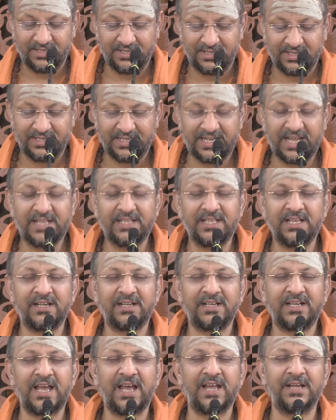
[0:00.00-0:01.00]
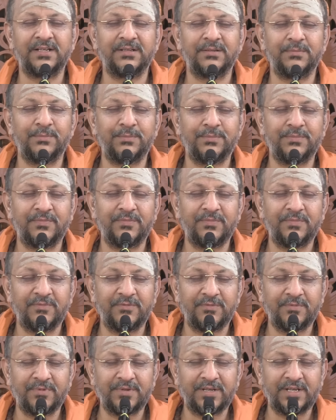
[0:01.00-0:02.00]
Neither can
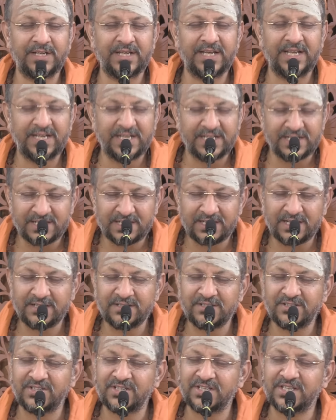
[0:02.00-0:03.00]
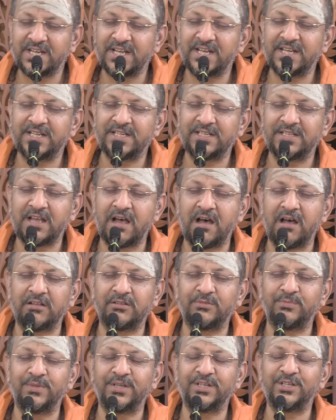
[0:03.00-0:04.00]
ignorance stay in the
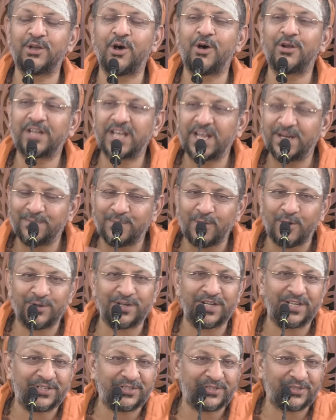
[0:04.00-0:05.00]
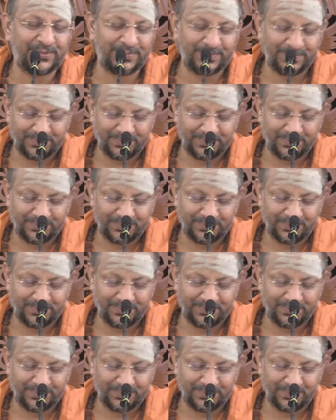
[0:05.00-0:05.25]
Atman, nor can bondage.